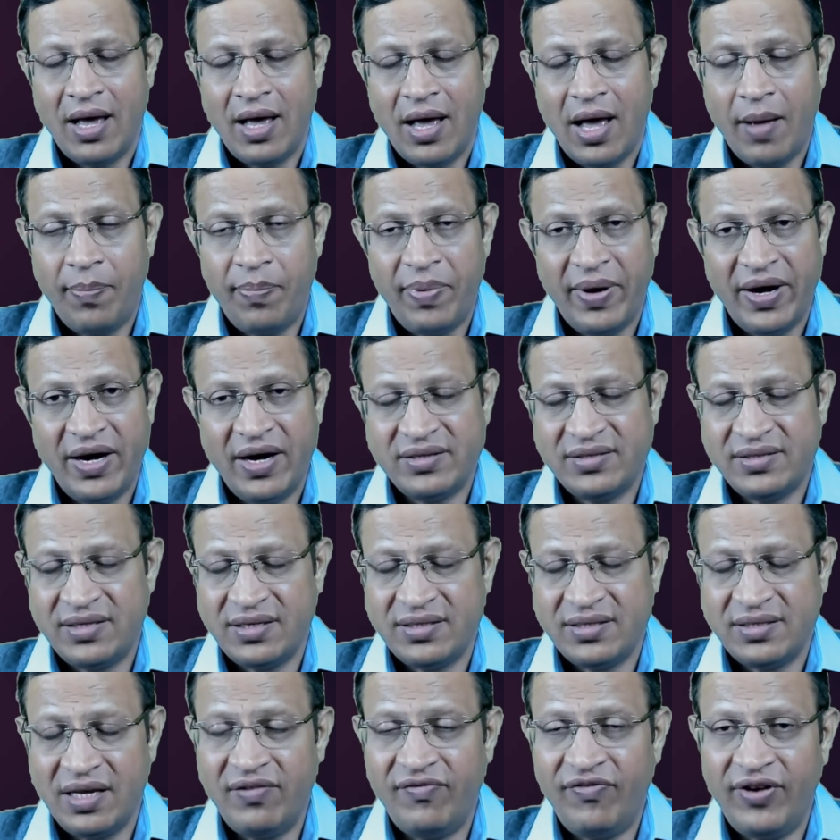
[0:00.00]
appendix is
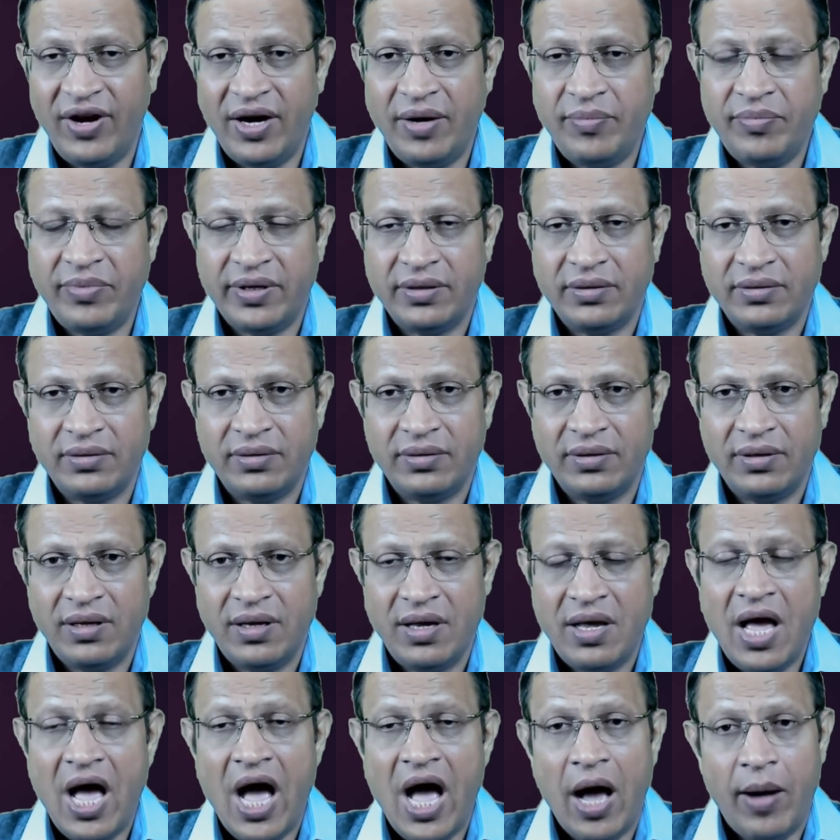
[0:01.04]
inflamed,
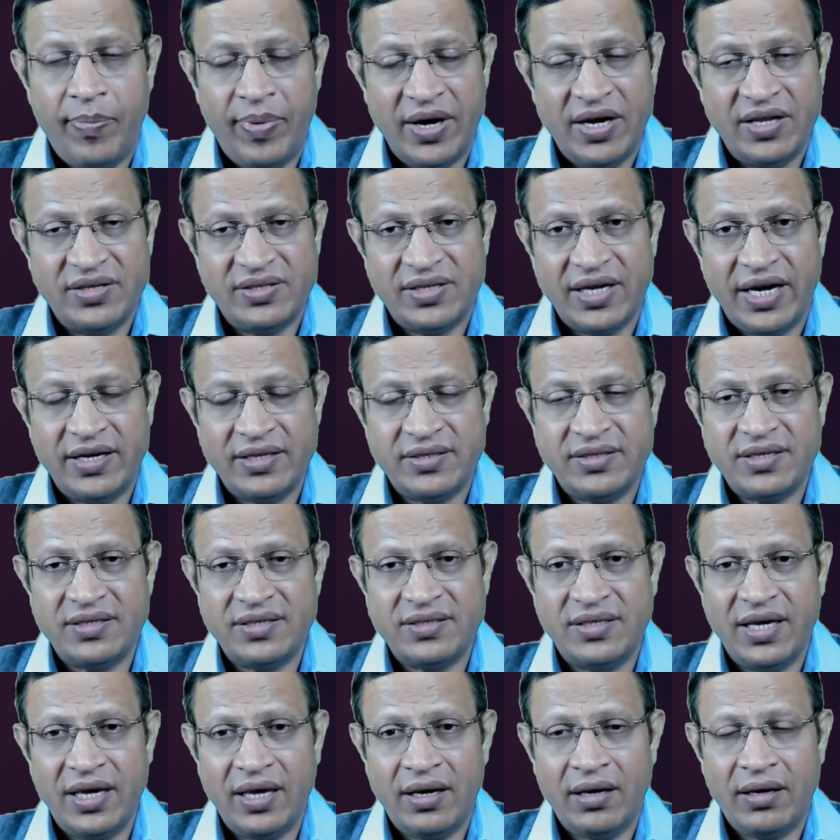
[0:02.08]
appendicitis is
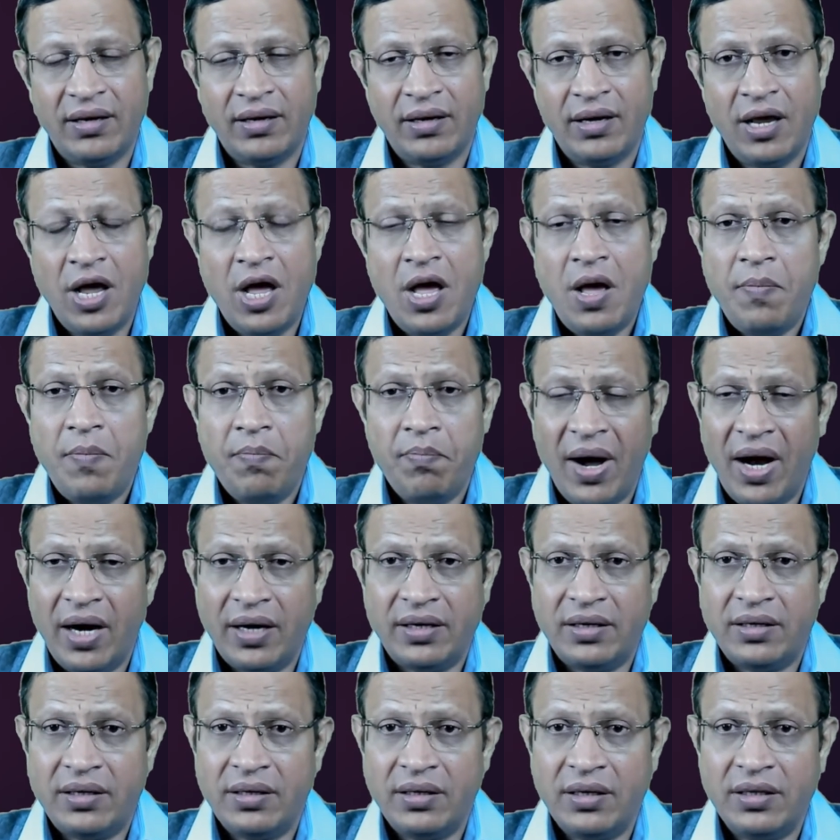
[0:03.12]
there, but
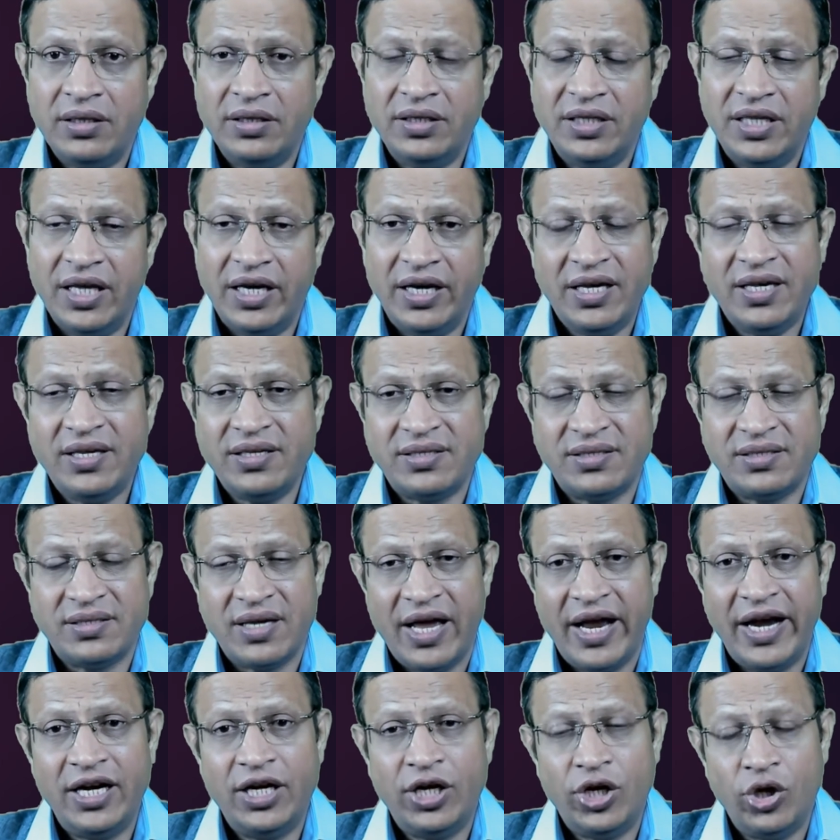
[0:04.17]
there is
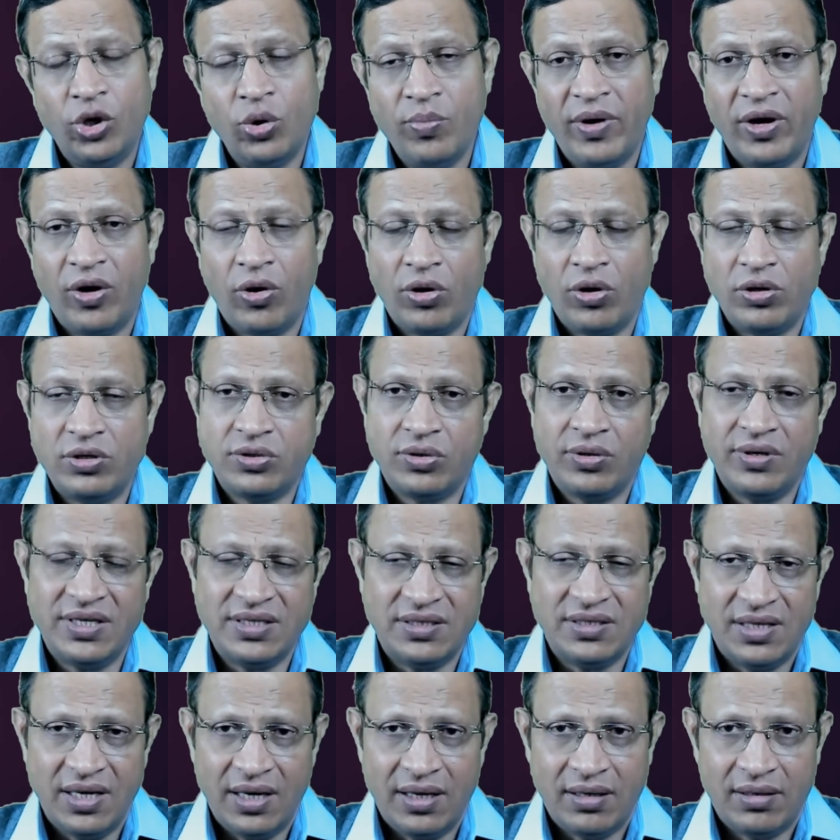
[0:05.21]
a tumor also is
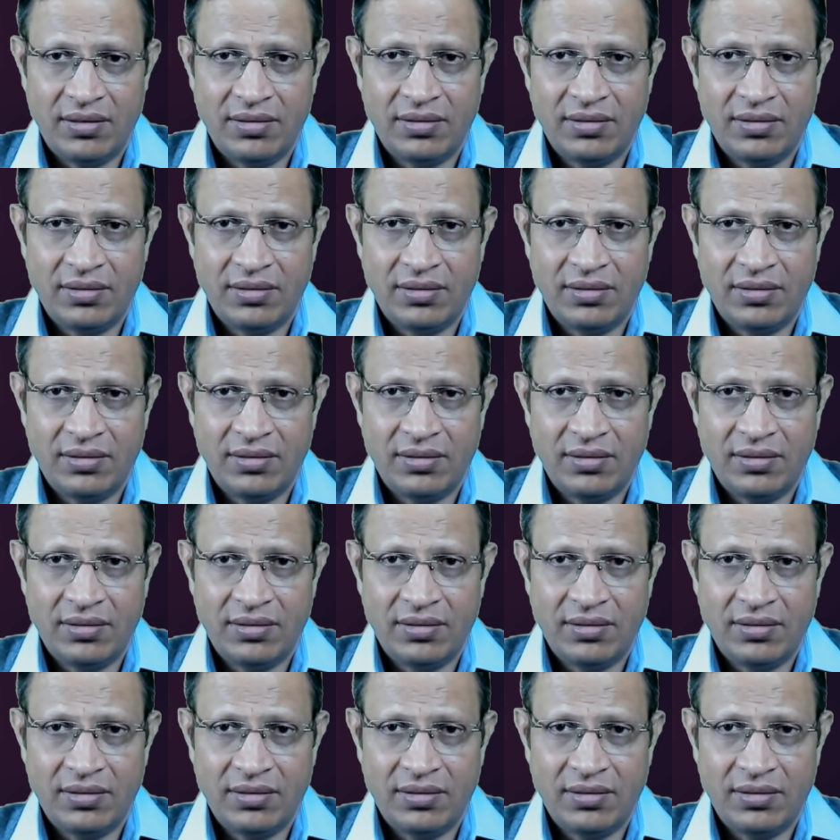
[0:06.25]
there.